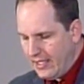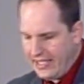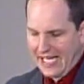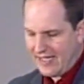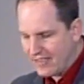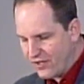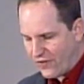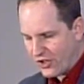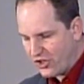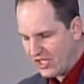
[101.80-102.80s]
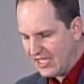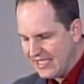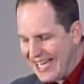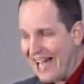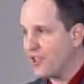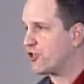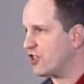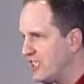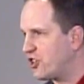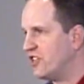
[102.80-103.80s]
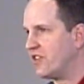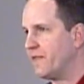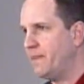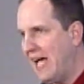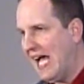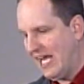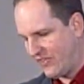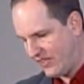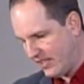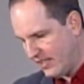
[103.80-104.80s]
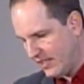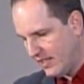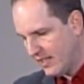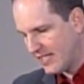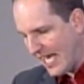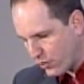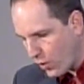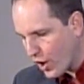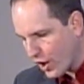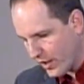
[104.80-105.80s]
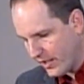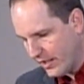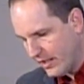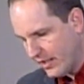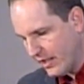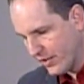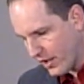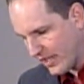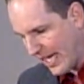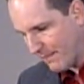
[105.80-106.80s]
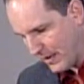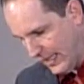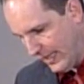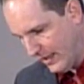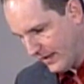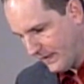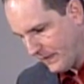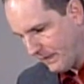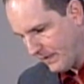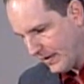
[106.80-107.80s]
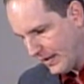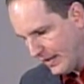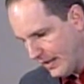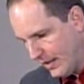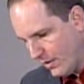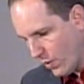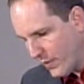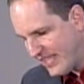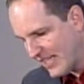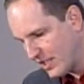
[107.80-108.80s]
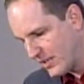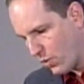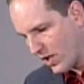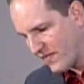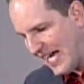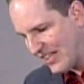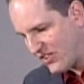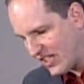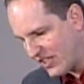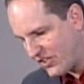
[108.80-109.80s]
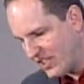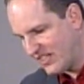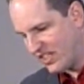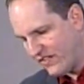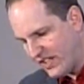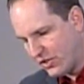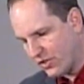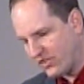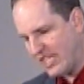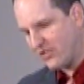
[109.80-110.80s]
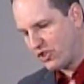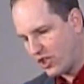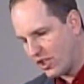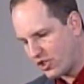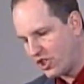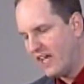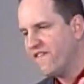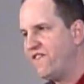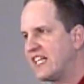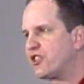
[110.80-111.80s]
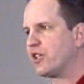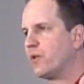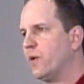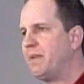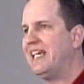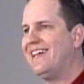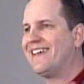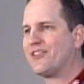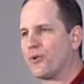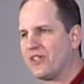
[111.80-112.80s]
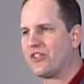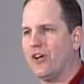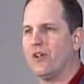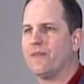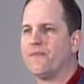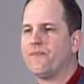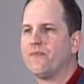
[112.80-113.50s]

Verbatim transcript: and I guess conversely, not the traditions of the past. God's Word is our game plan. When we take the Word of God seriously as individuals and as a church, victory will be the result.